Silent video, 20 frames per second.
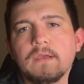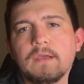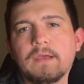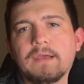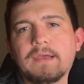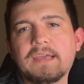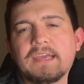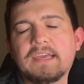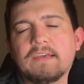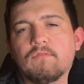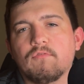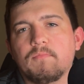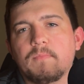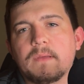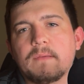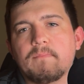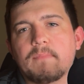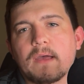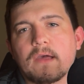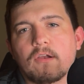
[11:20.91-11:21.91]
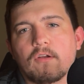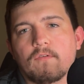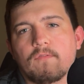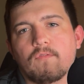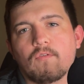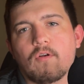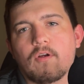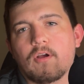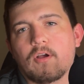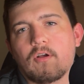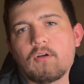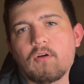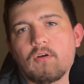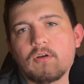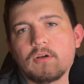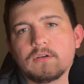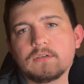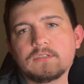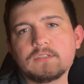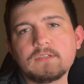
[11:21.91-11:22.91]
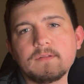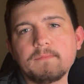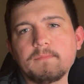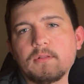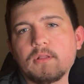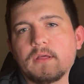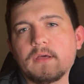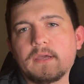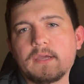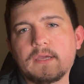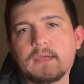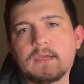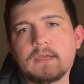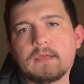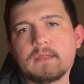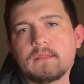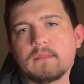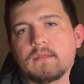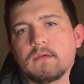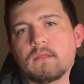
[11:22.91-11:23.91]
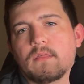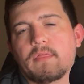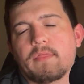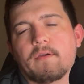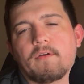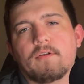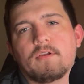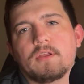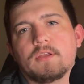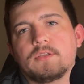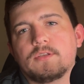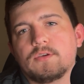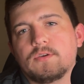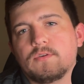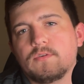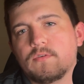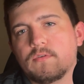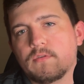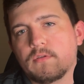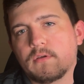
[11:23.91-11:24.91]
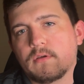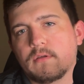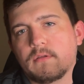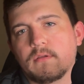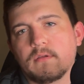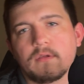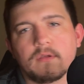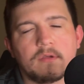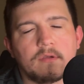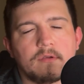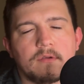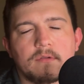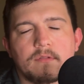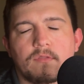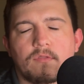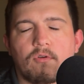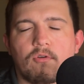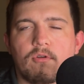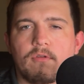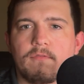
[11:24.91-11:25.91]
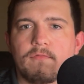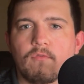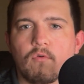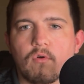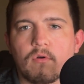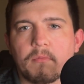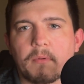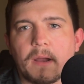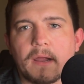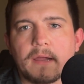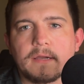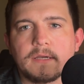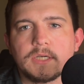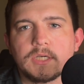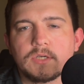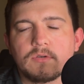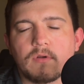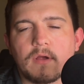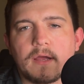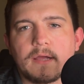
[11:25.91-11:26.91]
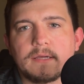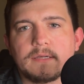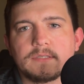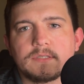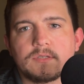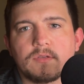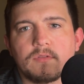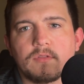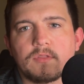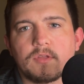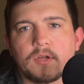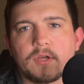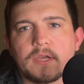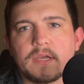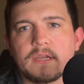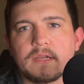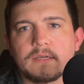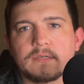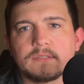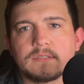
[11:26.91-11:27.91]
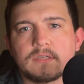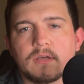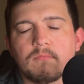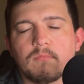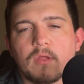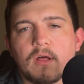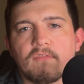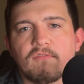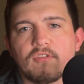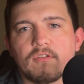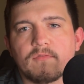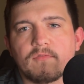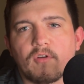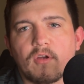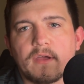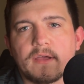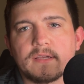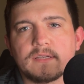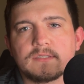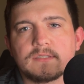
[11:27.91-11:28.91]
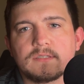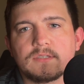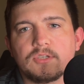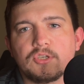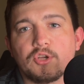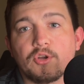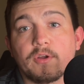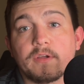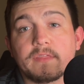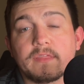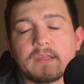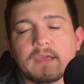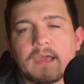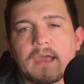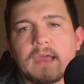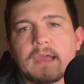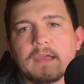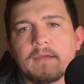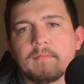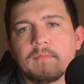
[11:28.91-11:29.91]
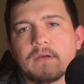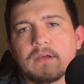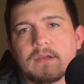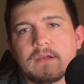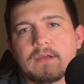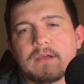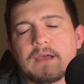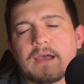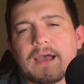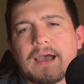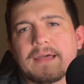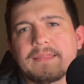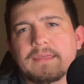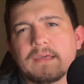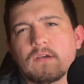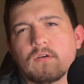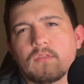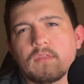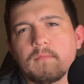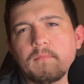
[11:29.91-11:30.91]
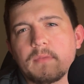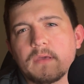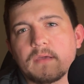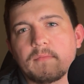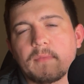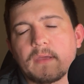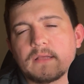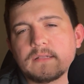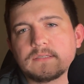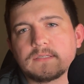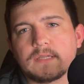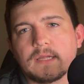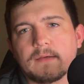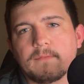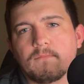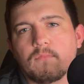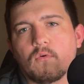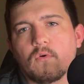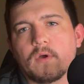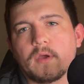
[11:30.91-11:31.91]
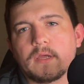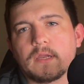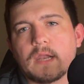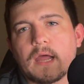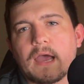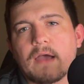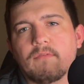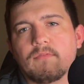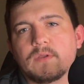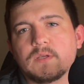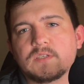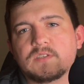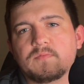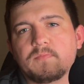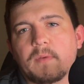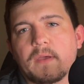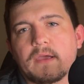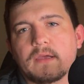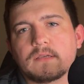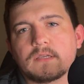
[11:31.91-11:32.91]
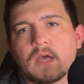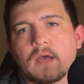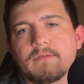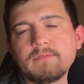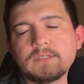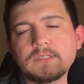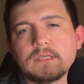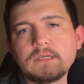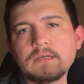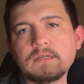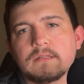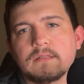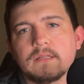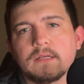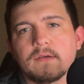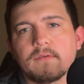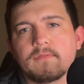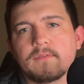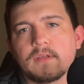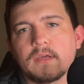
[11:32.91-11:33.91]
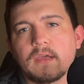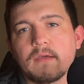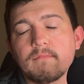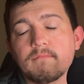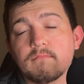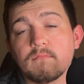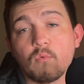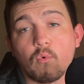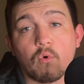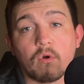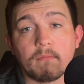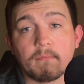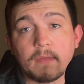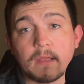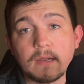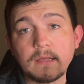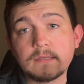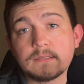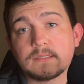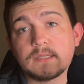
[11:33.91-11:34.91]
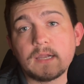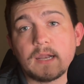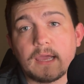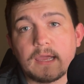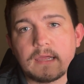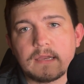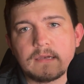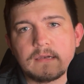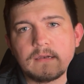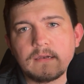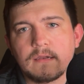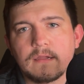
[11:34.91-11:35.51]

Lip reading: It would be better for our guards to play in the 32 to 34 range, right? So that they're getting some level of rest during the game. I think on the big man standpoint, I would expect, obviously, Cliff to get more minutes than Aiden,